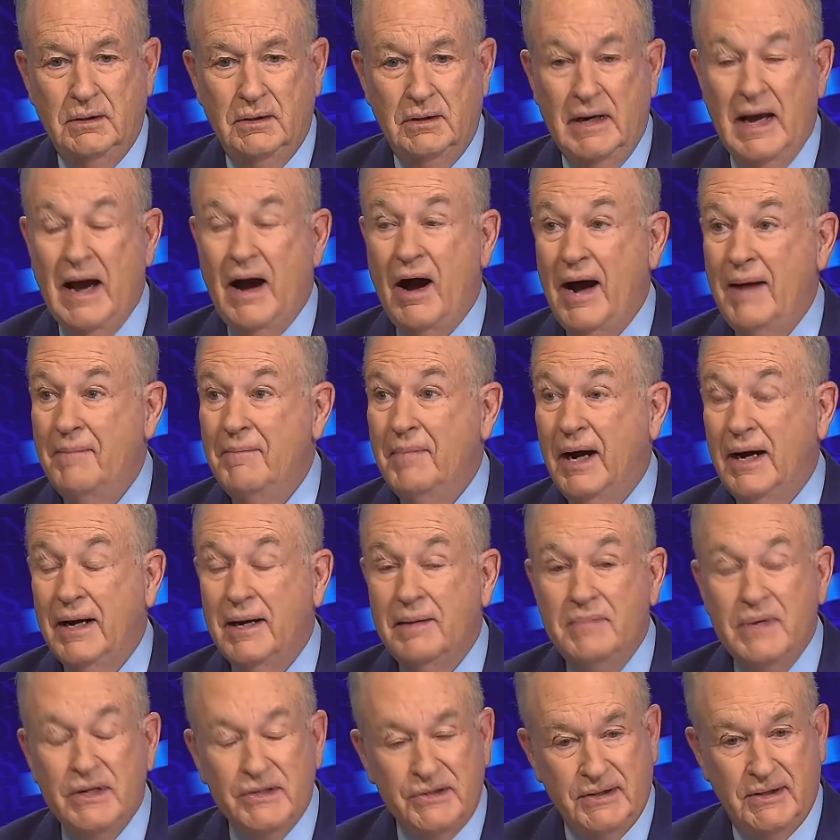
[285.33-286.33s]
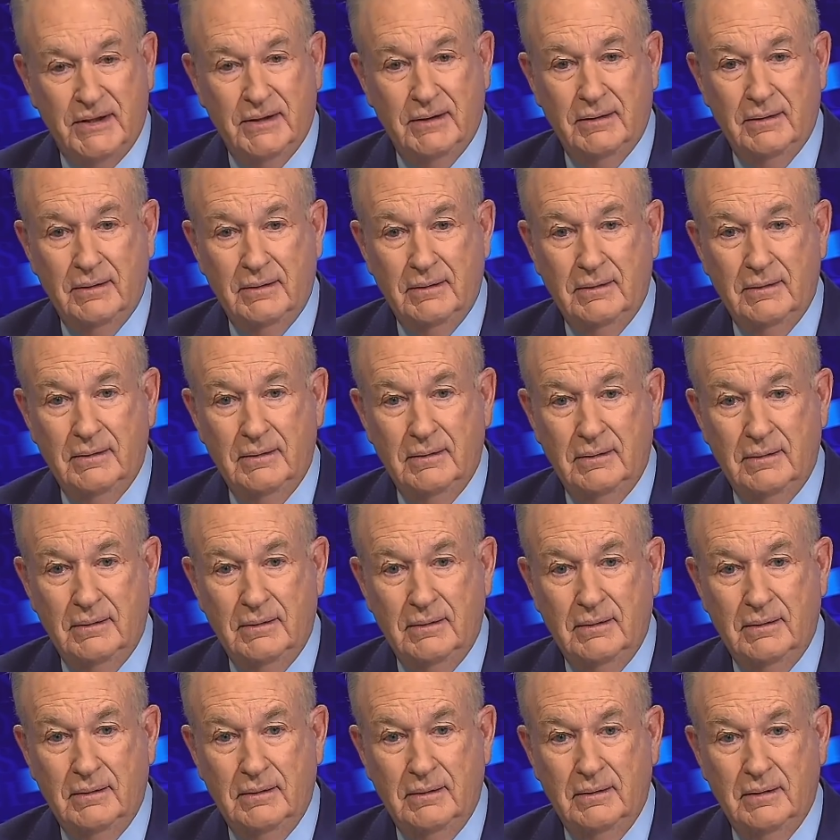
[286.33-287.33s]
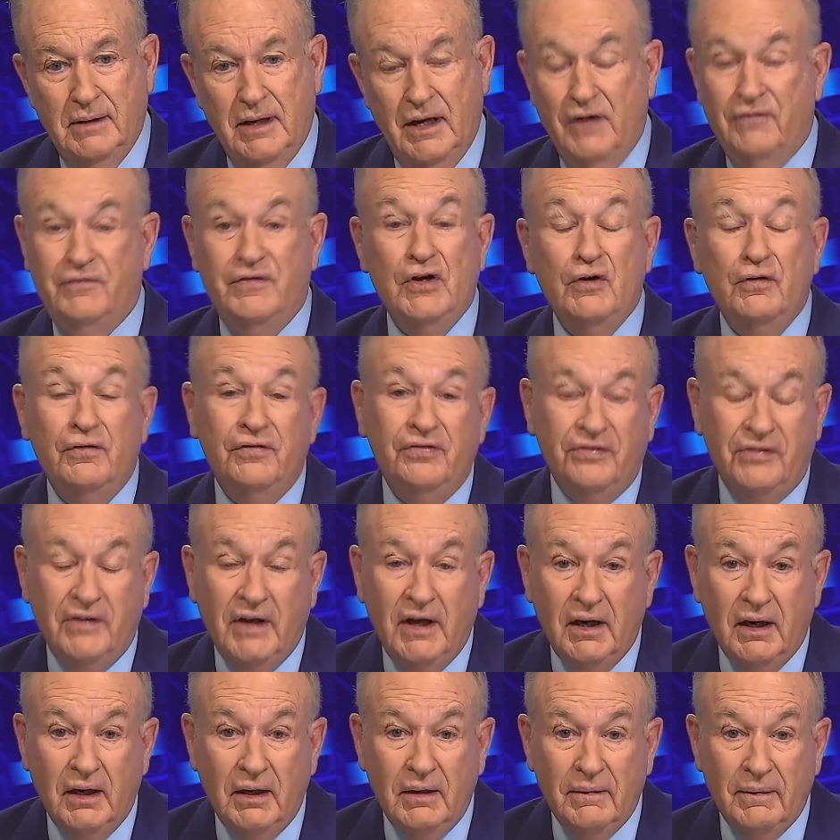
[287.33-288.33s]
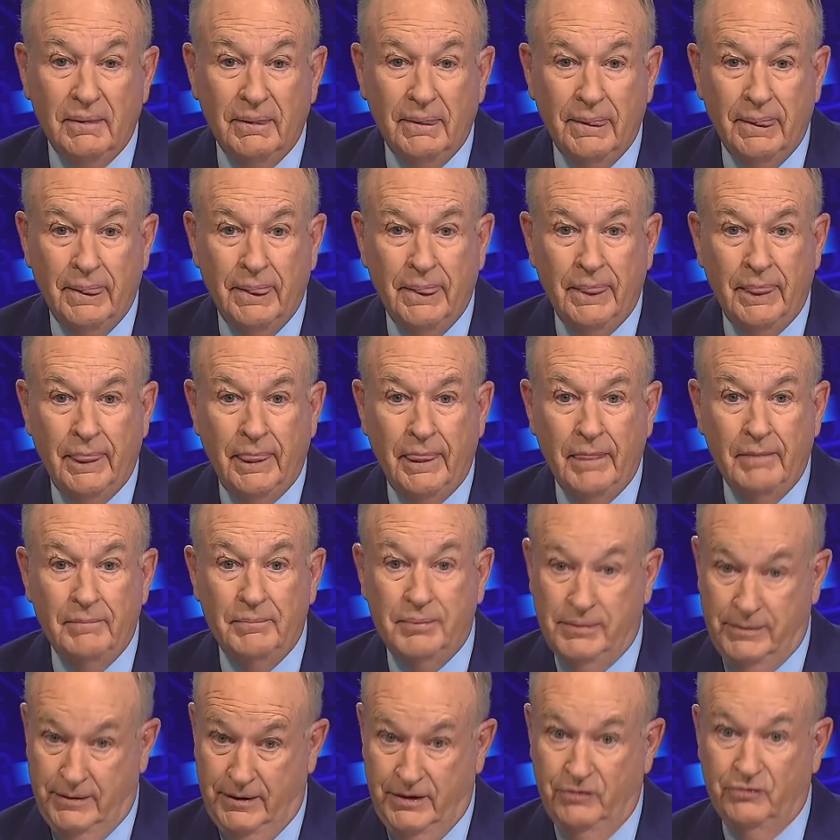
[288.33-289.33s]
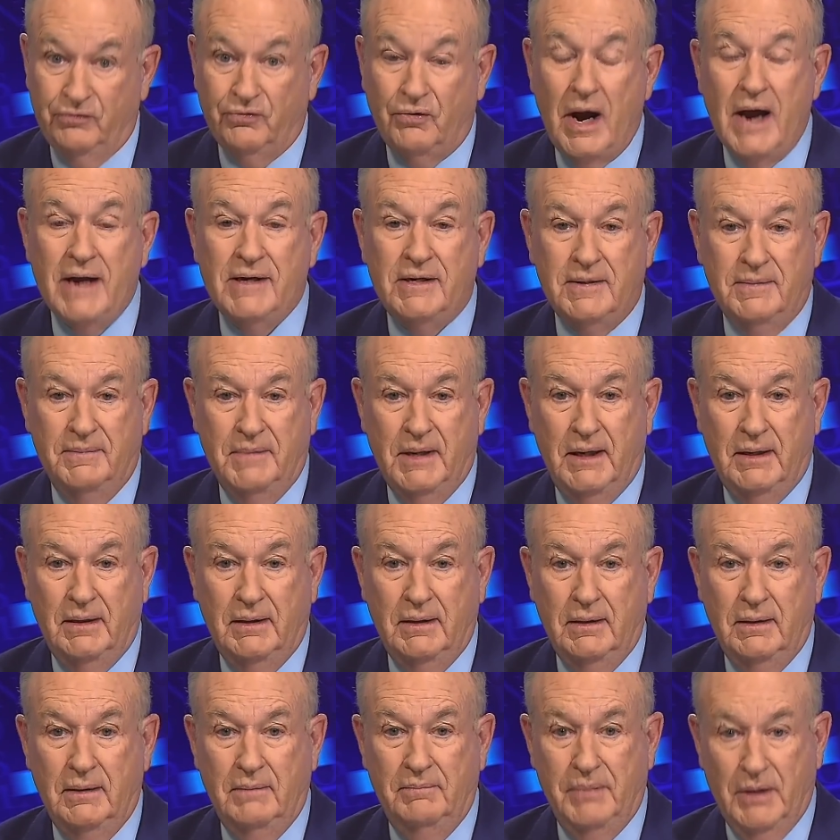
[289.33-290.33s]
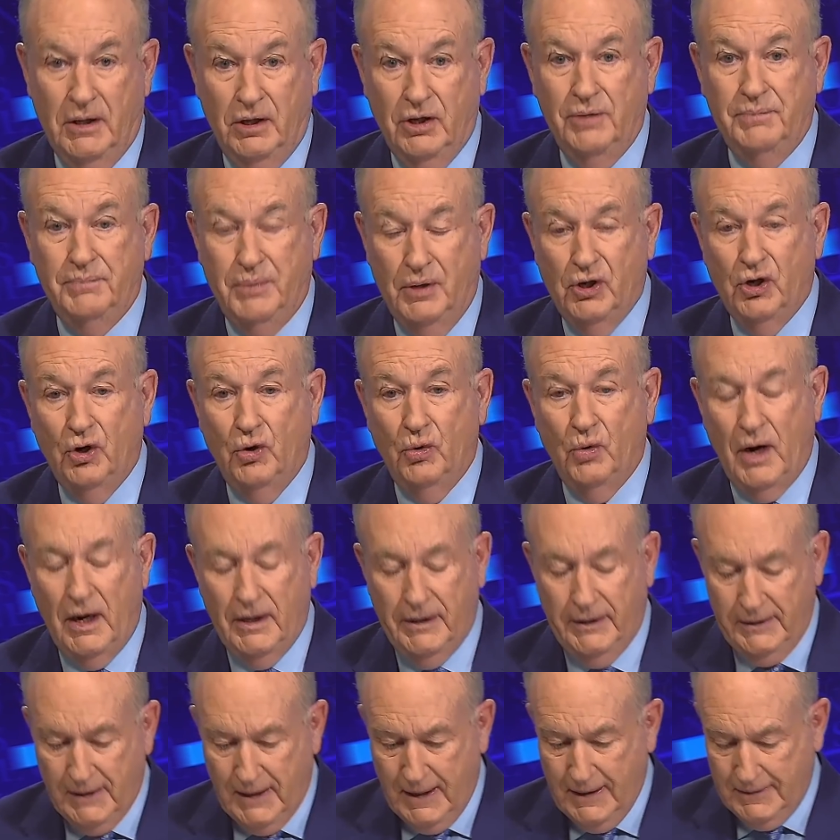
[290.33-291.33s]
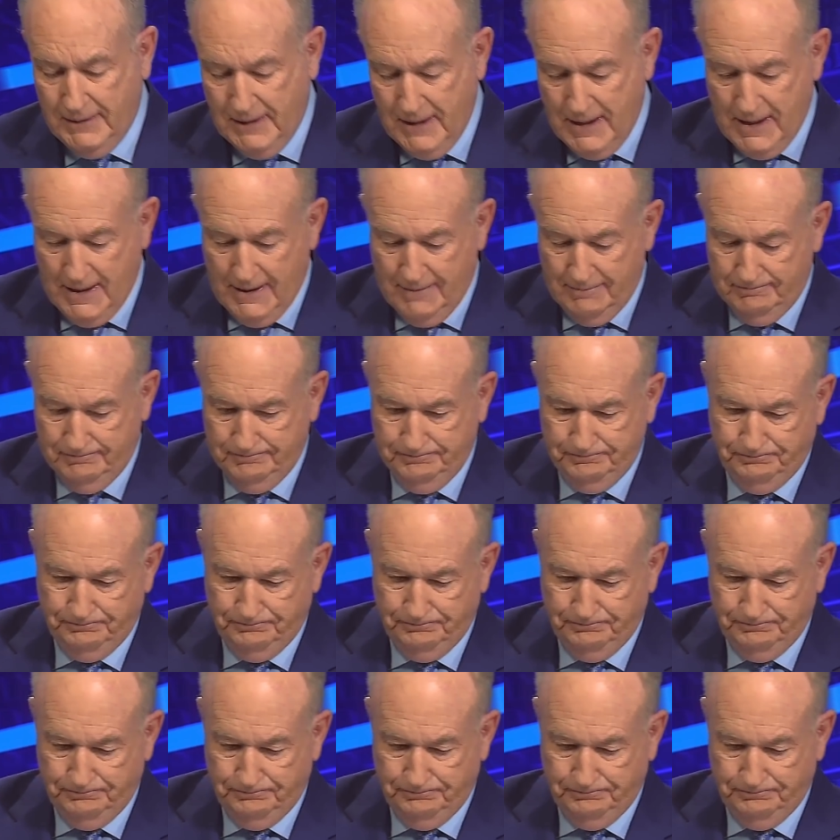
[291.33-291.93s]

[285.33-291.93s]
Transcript: Now, I might have missed it. And if you've seen it, please write to me, bill@BillO'Reilly.com.